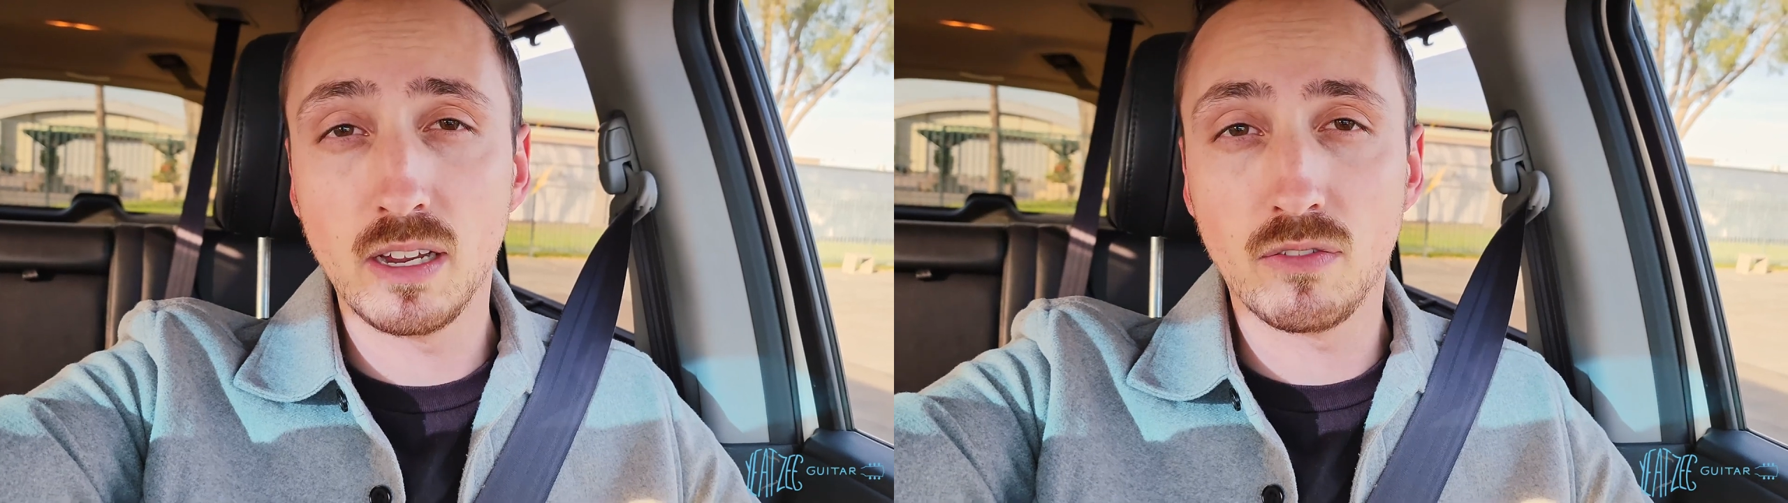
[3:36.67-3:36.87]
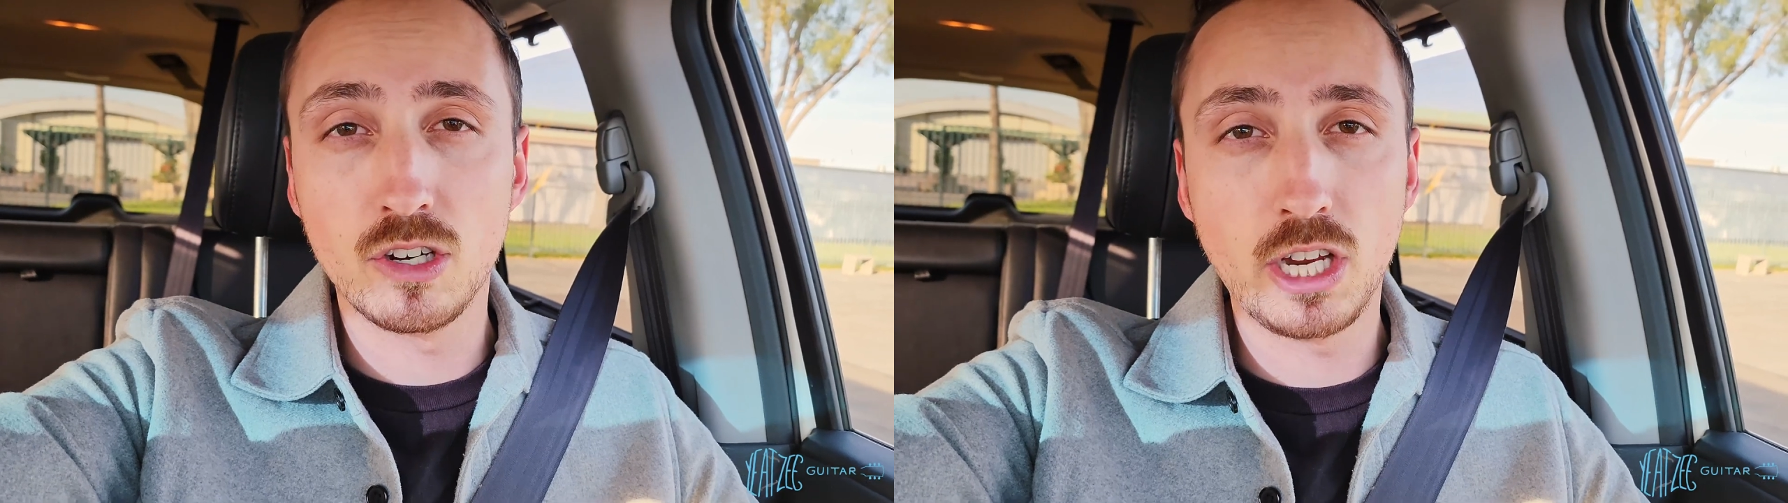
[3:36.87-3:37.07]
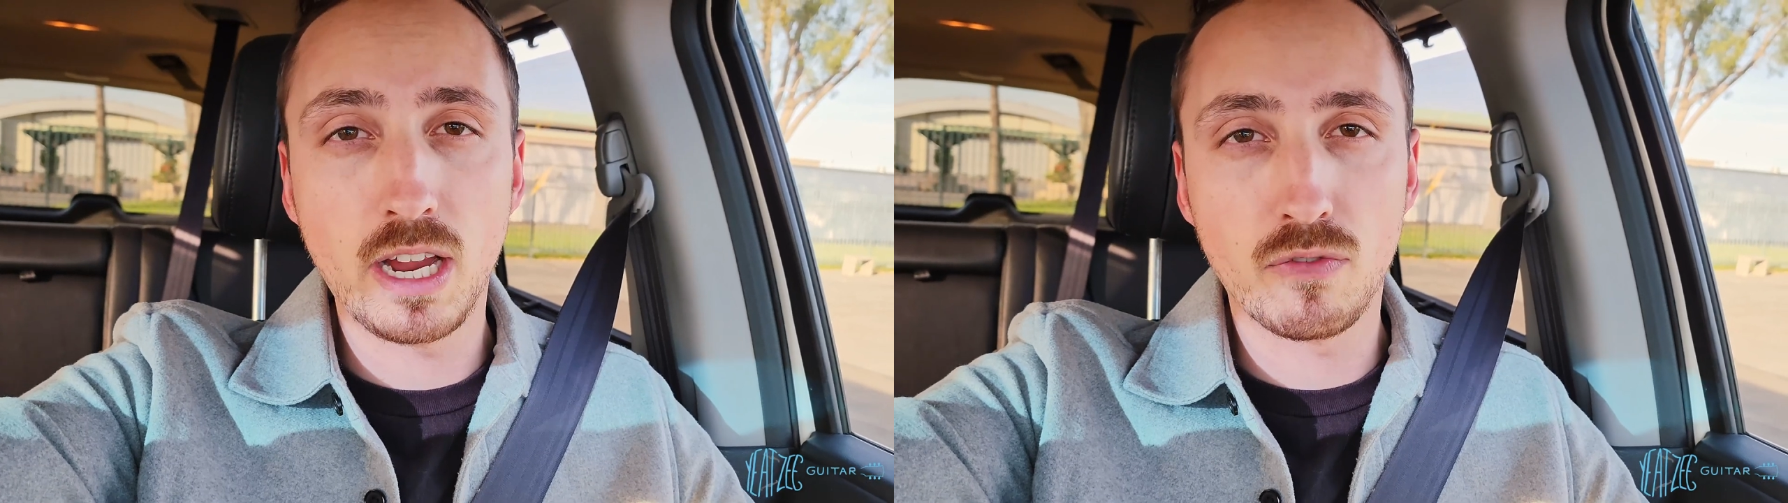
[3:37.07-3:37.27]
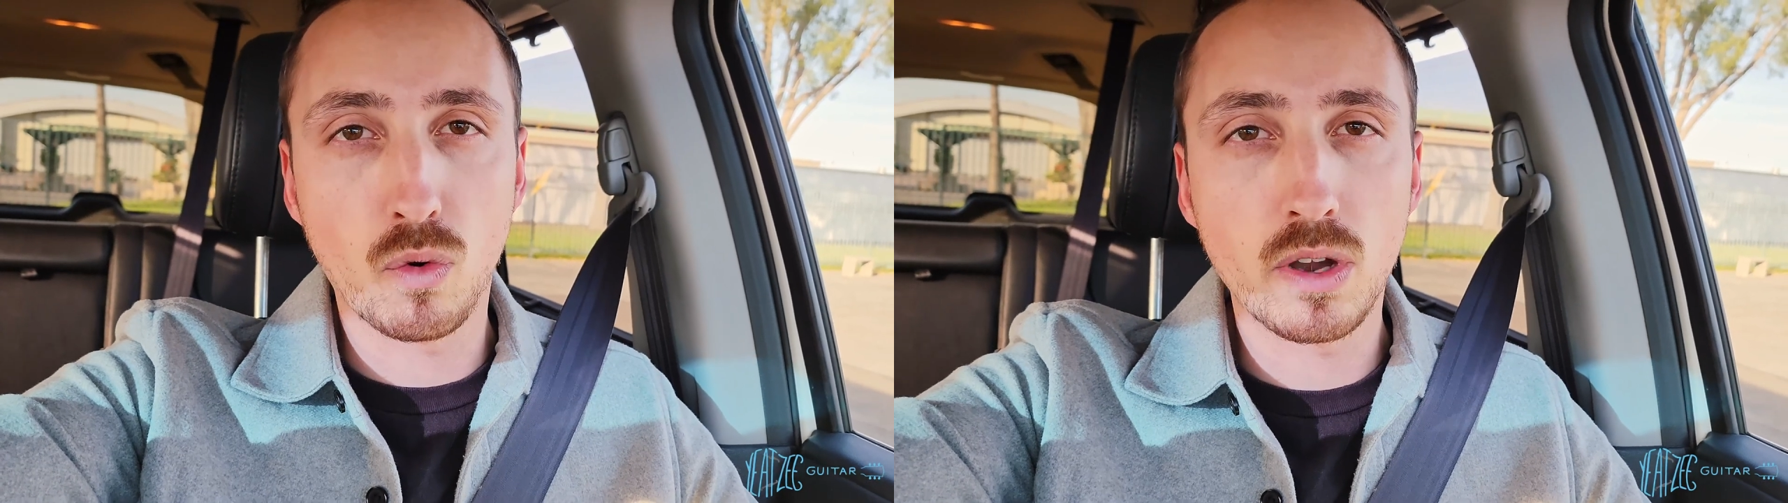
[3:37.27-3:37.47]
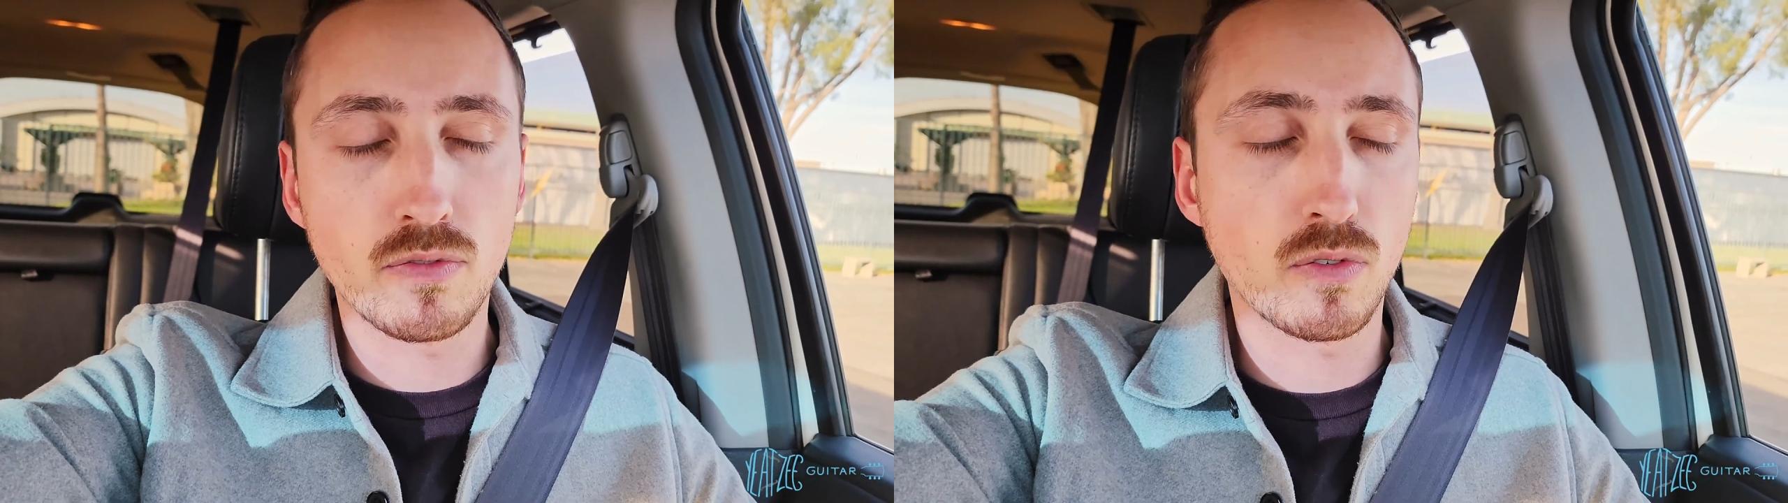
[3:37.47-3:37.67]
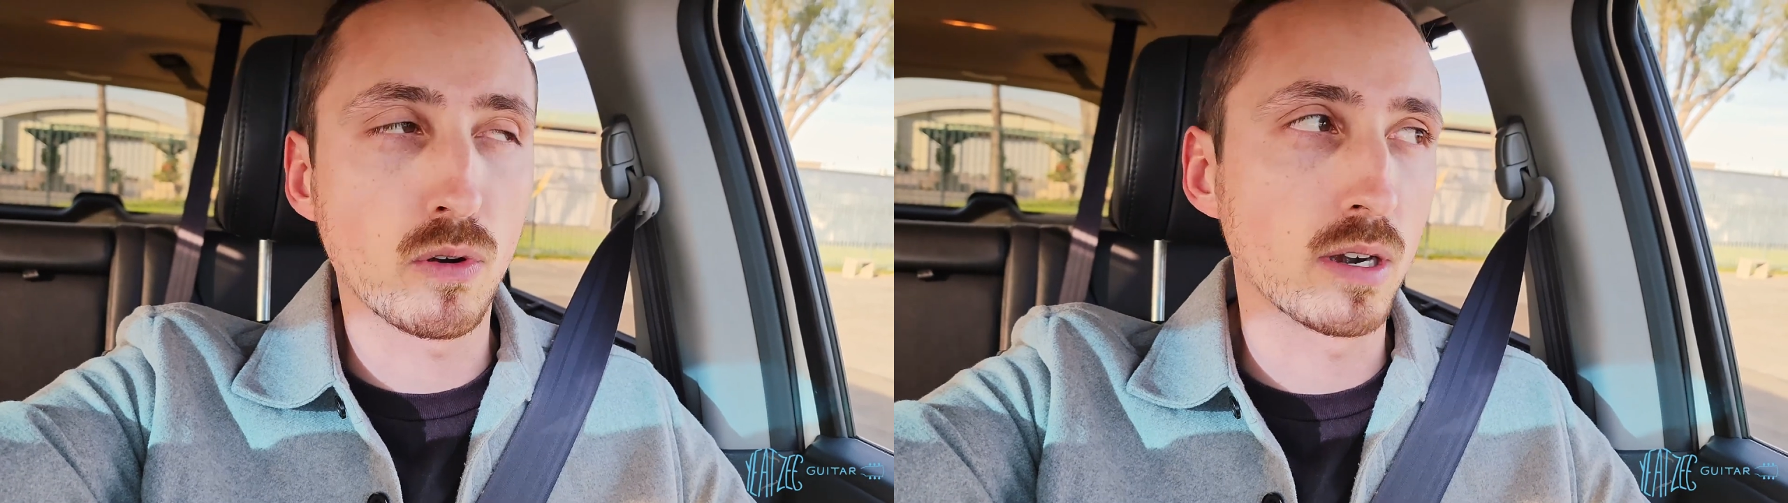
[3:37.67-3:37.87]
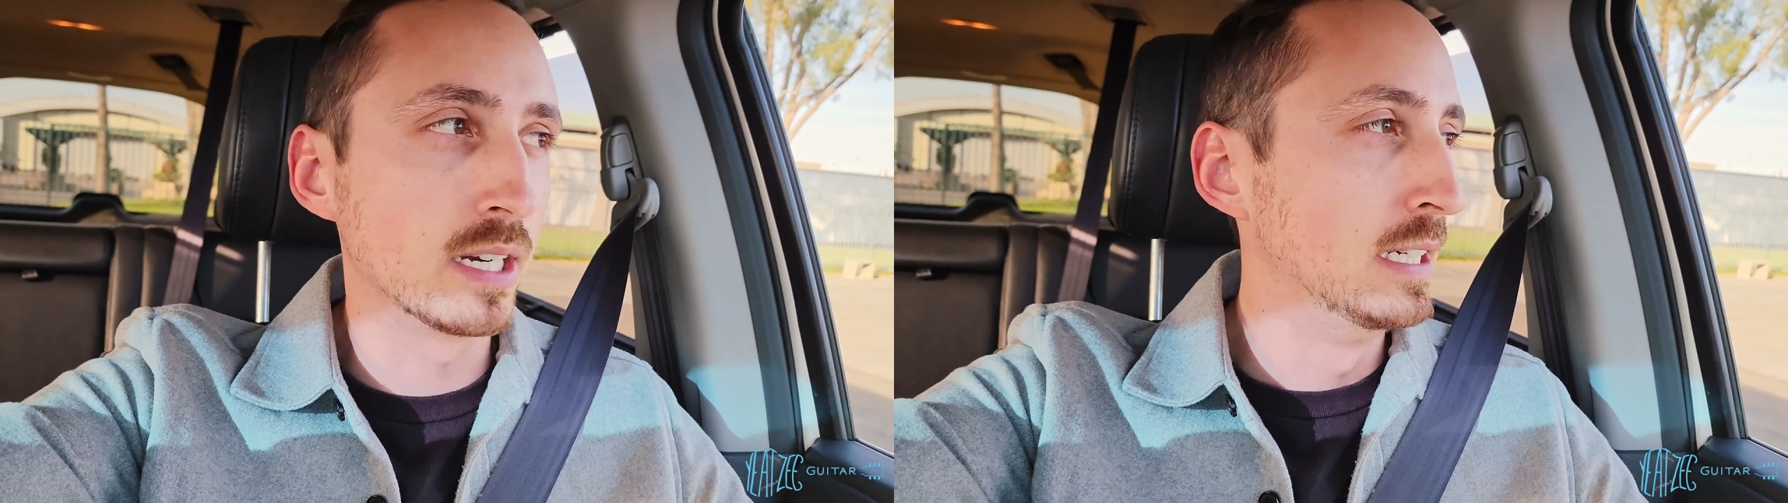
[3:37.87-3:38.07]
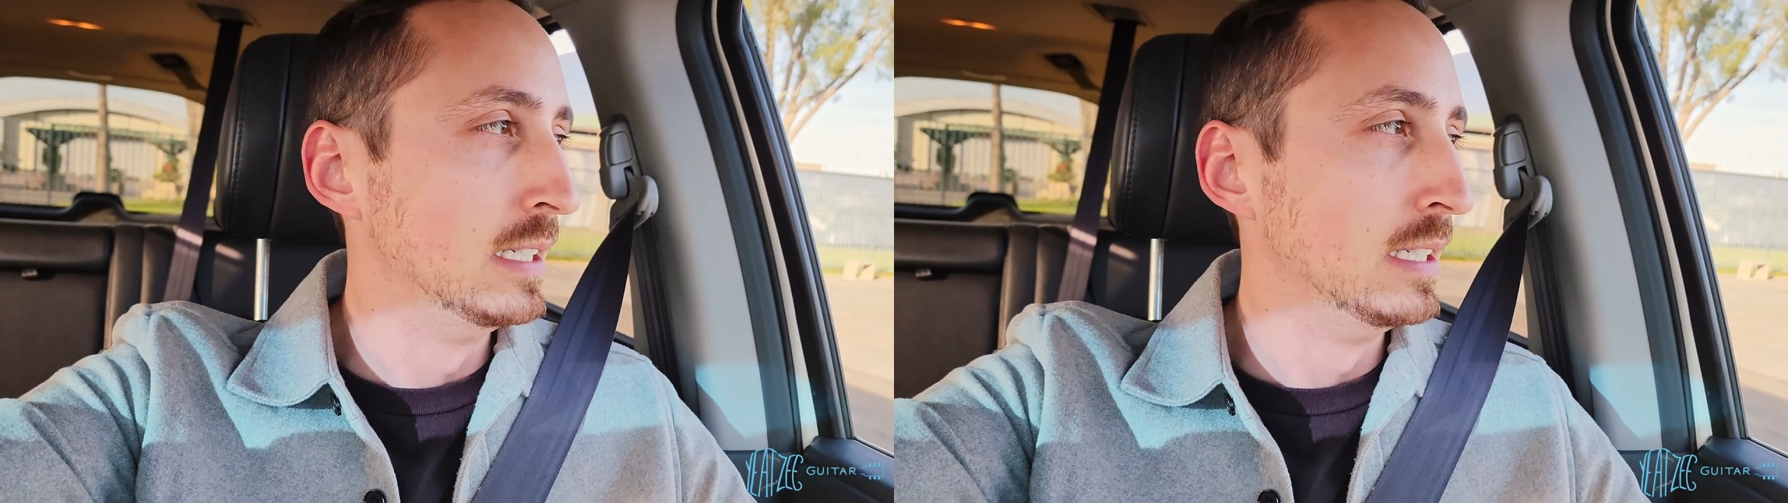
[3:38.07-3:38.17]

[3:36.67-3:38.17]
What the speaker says: for a GA40 for